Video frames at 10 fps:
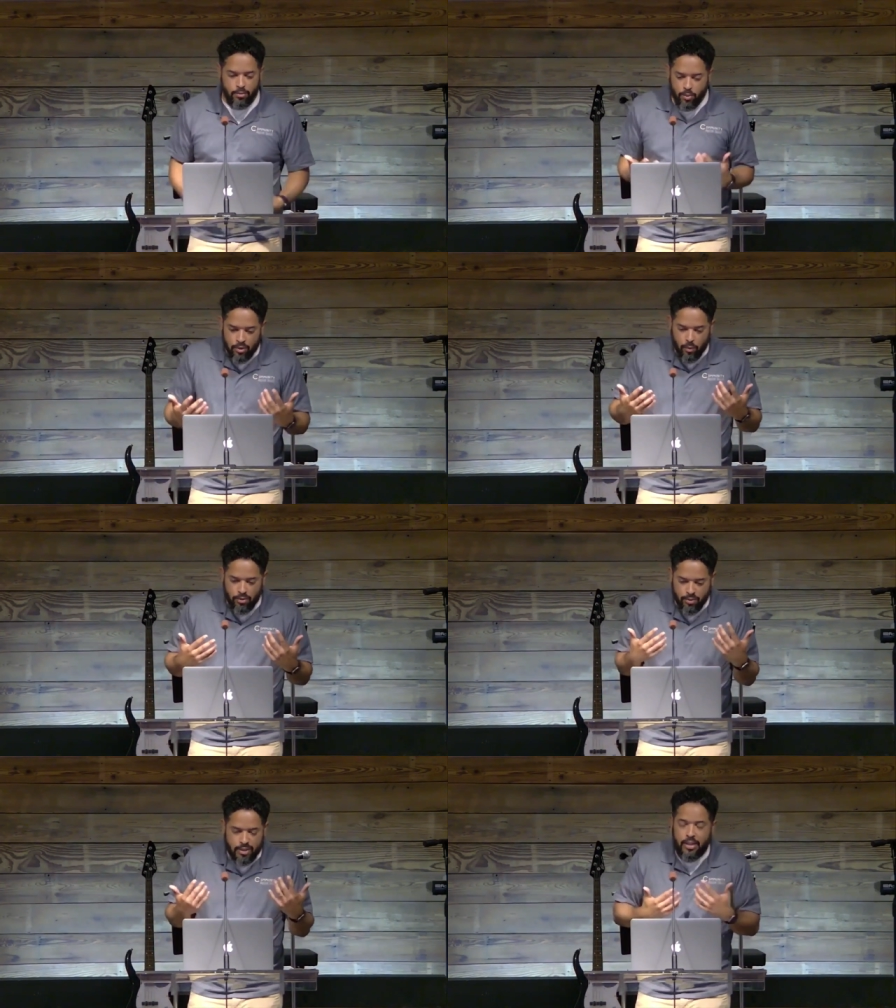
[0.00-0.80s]
We,
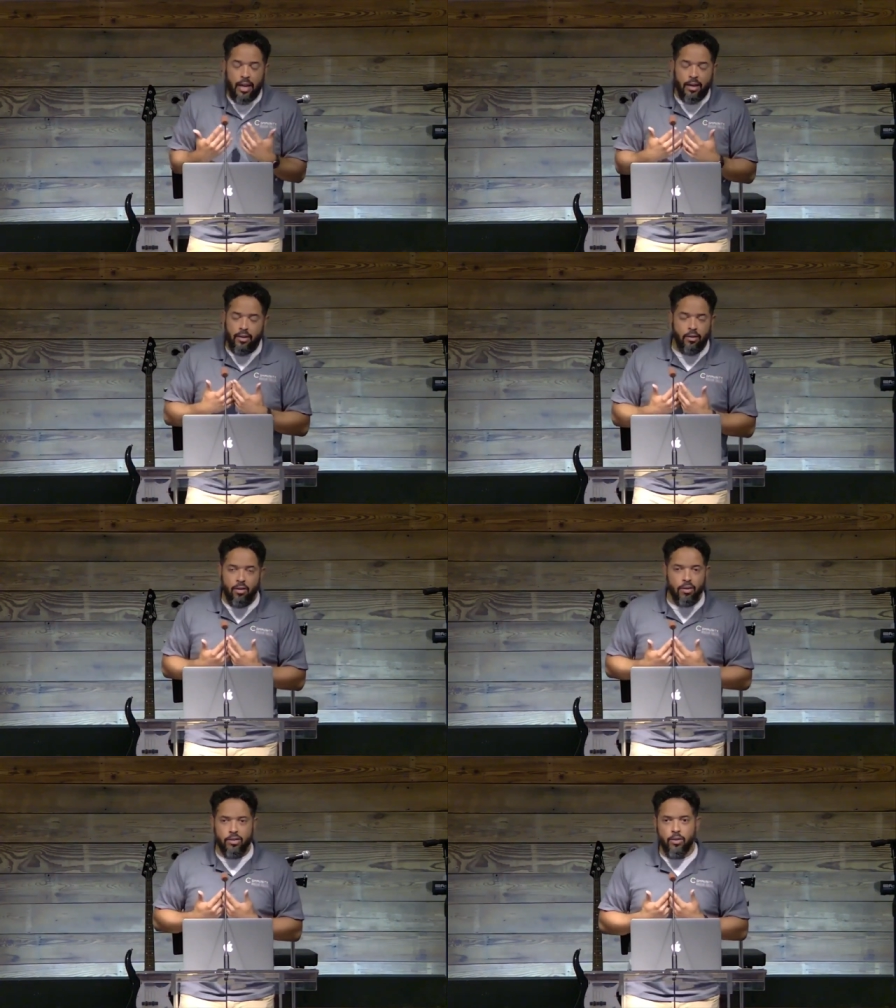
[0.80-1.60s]
we've decided in our
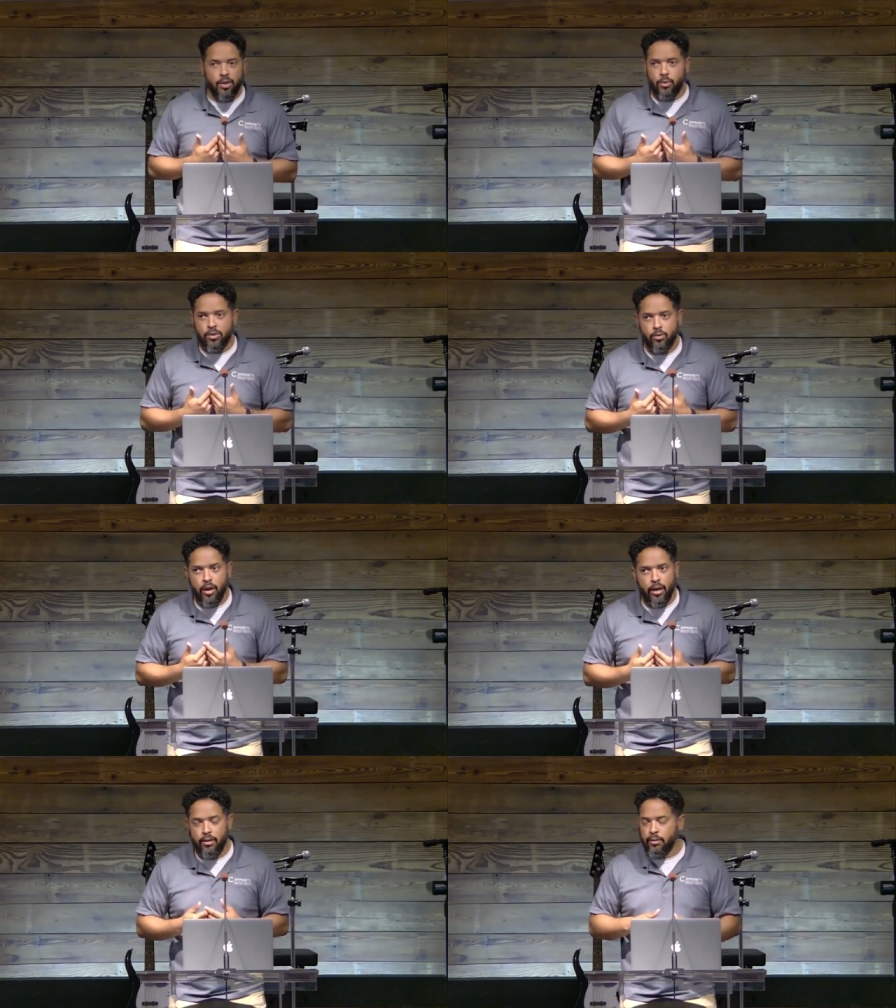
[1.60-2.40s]
hearts already what's
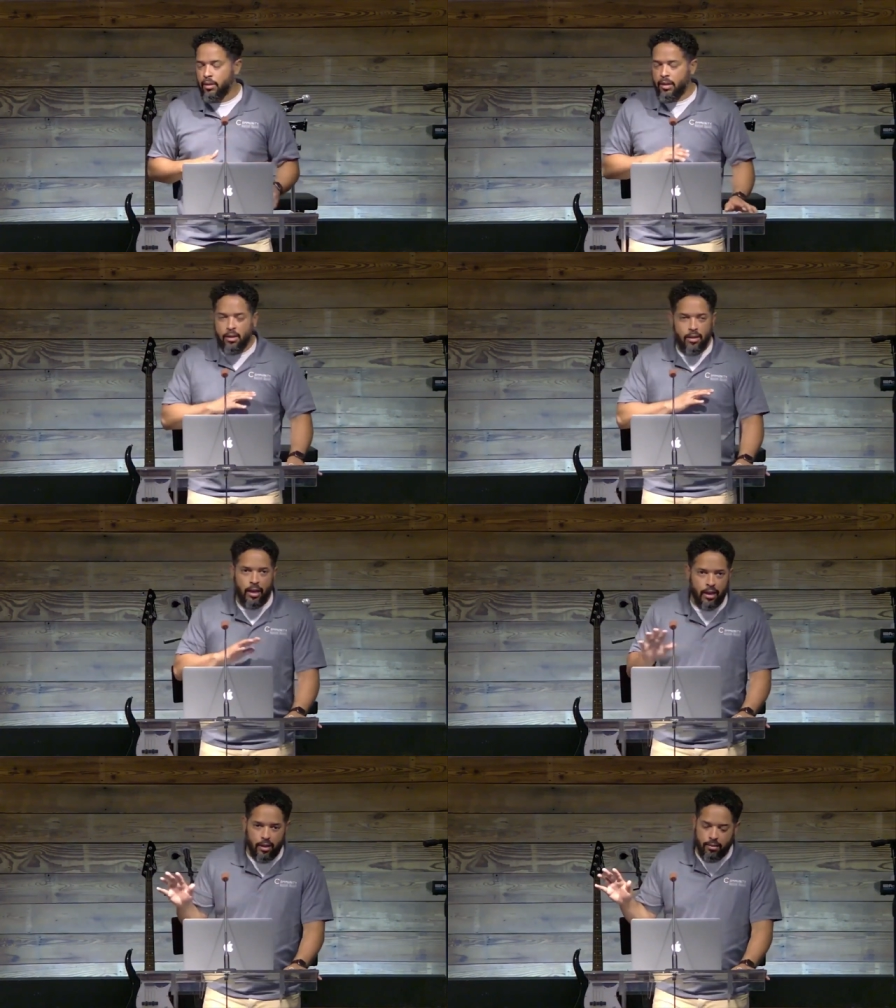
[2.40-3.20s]
right,
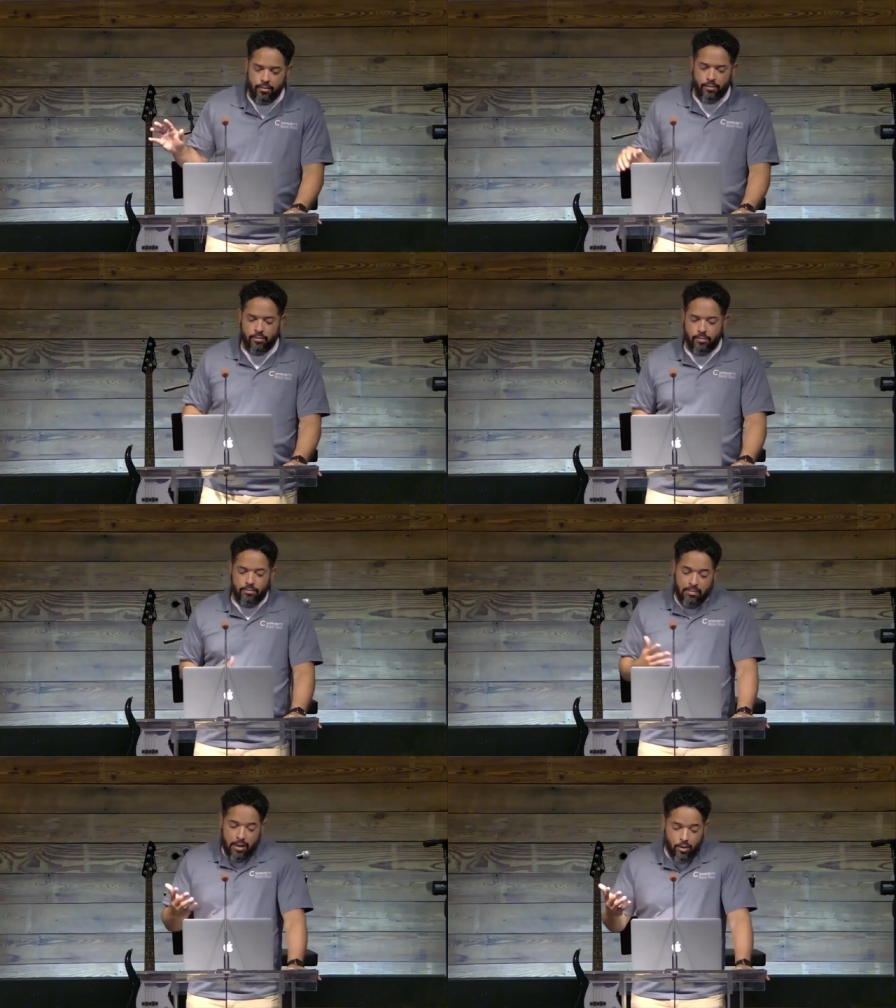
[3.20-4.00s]
and,
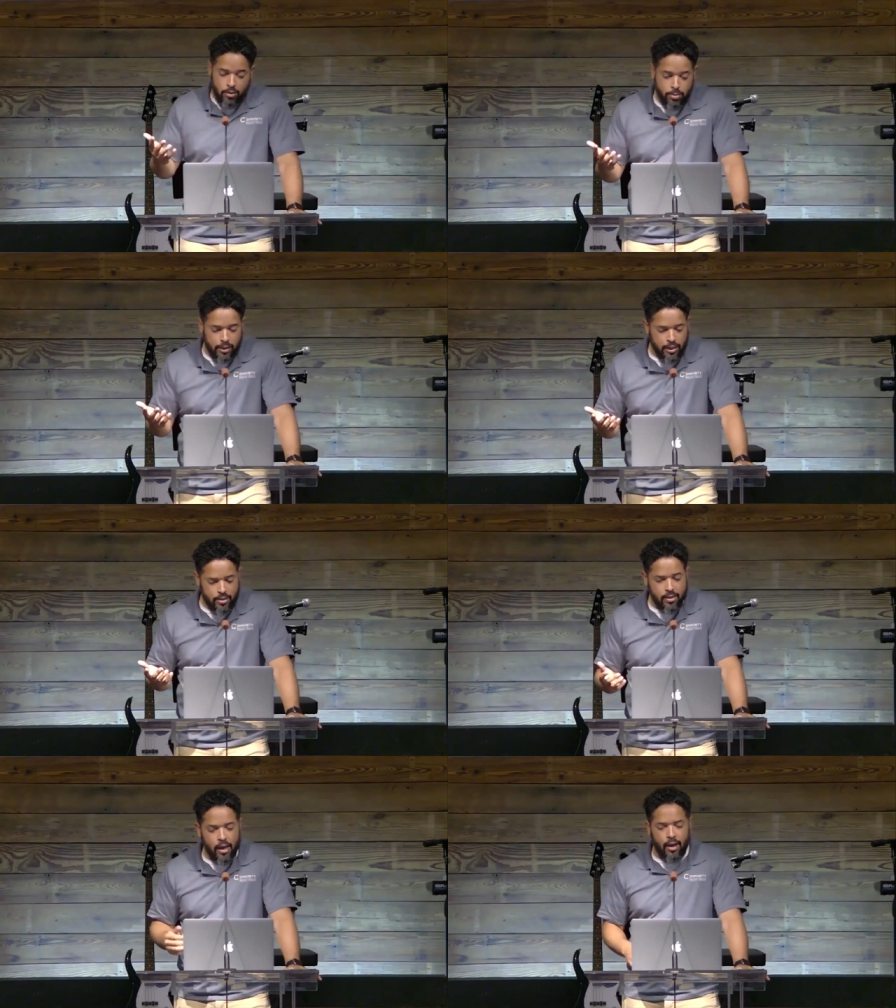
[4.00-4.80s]
and ultimately it's
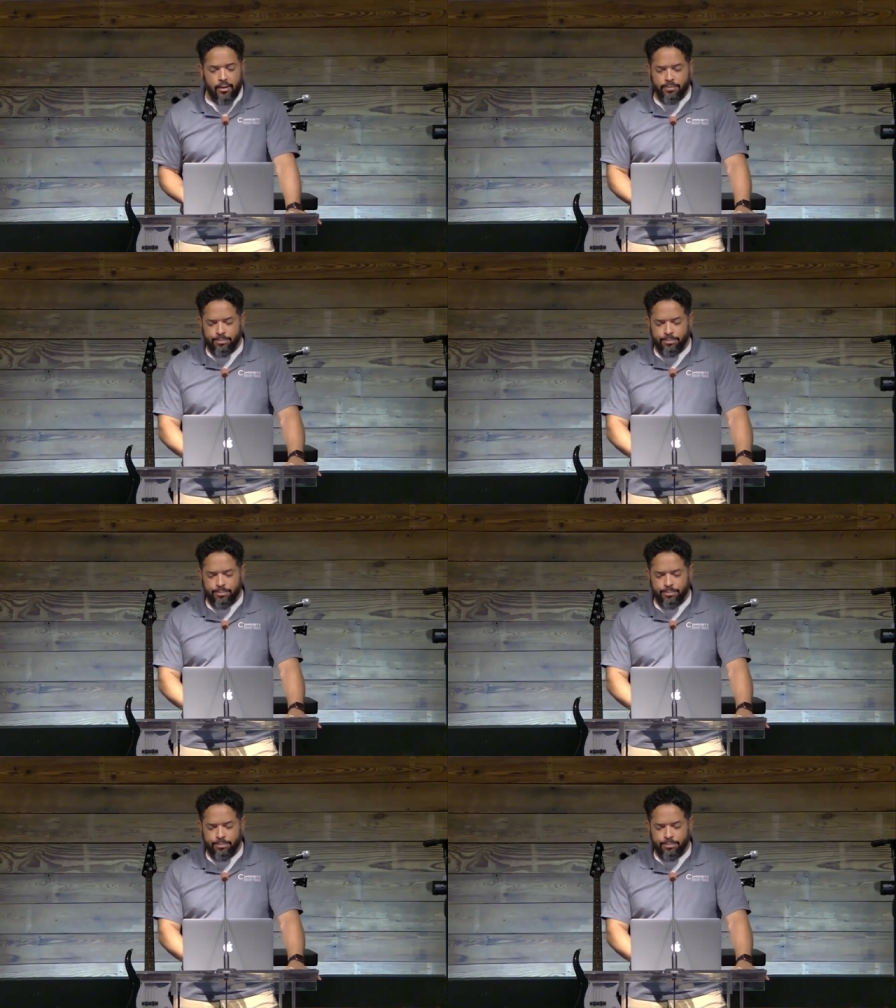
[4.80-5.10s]
not.